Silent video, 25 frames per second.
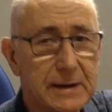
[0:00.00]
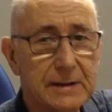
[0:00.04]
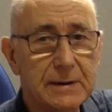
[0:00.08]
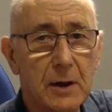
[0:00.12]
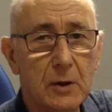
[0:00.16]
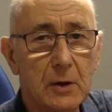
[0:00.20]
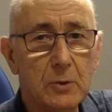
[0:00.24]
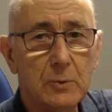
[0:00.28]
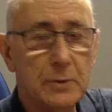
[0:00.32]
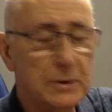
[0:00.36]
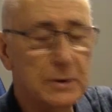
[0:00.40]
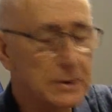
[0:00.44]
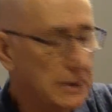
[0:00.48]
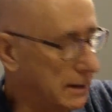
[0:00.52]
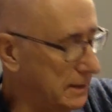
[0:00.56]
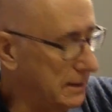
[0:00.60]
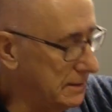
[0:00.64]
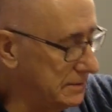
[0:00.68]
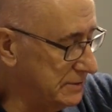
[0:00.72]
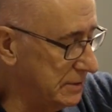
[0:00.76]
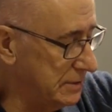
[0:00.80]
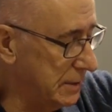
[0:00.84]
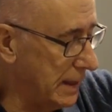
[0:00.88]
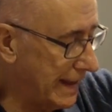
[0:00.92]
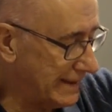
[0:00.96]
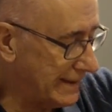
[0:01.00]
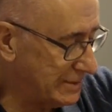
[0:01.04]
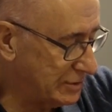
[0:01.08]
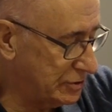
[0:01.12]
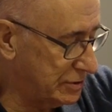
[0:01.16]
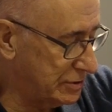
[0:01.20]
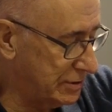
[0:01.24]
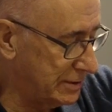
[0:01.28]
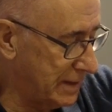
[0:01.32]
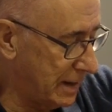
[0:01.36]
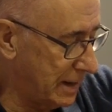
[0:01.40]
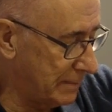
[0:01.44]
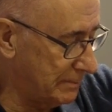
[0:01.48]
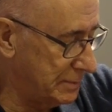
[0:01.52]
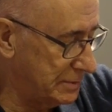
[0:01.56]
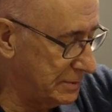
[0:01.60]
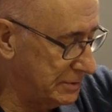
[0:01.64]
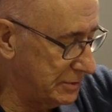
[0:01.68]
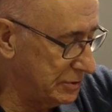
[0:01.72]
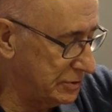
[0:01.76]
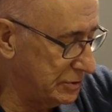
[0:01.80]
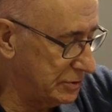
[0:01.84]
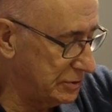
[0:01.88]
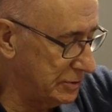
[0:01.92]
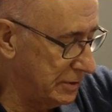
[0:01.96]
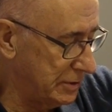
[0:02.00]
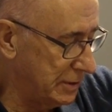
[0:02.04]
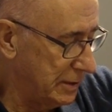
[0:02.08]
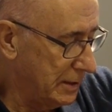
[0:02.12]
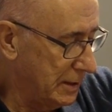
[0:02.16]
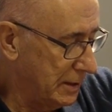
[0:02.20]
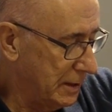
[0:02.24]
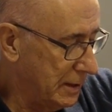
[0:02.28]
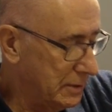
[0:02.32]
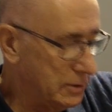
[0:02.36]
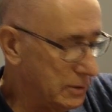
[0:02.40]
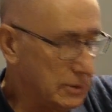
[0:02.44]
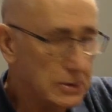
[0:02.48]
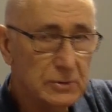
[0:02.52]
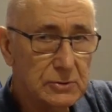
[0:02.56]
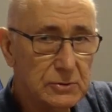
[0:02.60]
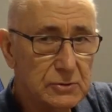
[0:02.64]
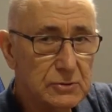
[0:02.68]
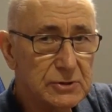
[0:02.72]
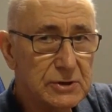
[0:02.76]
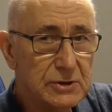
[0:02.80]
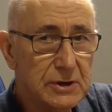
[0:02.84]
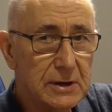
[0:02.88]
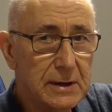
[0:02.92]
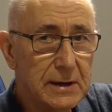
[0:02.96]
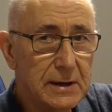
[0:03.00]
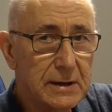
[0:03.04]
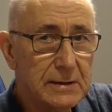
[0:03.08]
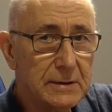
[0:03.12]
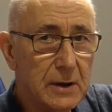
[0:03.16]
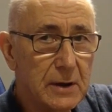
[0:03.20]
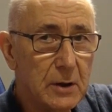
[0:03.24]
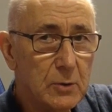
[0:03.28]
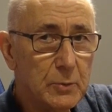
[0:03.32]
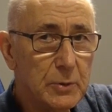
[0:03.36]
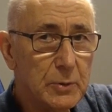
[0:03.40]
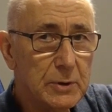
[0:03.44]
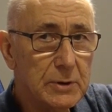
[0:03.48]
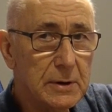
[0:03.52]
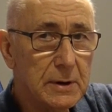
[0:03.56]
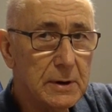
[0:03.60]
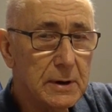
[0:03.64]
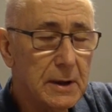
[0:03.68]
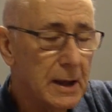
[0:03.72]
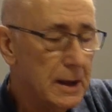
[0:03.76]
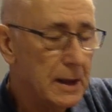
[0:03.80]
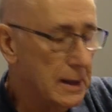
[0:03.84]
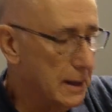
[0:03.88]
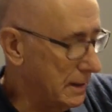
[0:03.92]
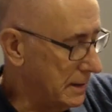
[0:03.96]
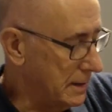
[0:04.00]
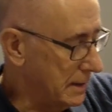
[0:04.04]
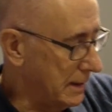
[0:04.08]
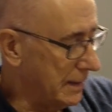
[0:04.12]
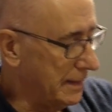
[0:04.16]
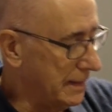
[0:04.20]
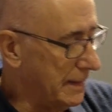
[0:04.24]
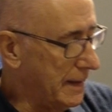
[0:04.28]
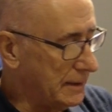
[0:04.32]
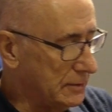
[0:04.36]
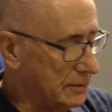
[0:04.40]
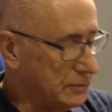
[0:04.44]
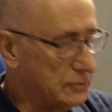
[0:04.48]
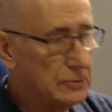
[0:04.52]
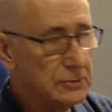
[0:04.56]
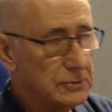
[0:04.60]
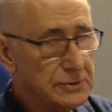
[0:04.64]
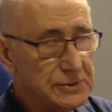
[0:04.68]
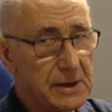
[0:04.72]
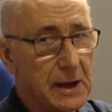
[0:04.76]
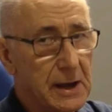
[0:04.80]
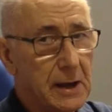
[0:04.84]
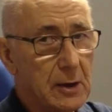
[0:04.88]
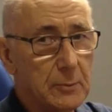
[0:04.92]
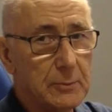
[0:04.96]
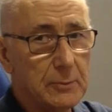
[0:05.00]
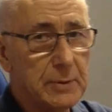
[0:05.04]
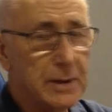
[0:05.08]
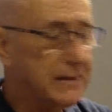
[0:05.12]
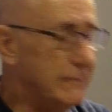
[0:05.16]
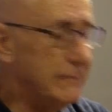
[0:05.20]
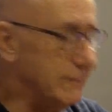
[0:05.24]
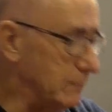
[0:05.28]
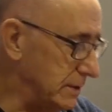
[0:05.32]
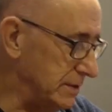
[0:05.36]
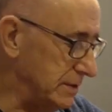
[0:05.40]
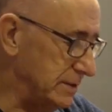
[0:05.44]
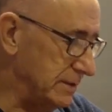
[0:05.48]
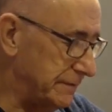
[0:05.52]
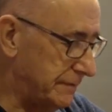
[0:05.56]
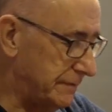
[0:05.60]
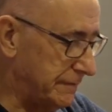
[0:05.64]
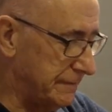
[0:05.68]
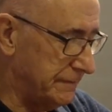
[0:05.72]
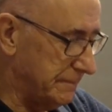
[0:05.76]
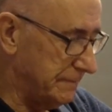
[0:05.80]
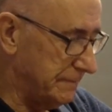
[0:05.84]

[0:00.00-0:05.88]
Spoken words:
it open, and it's latched in that position. You can just click it open, and that does help. Even with the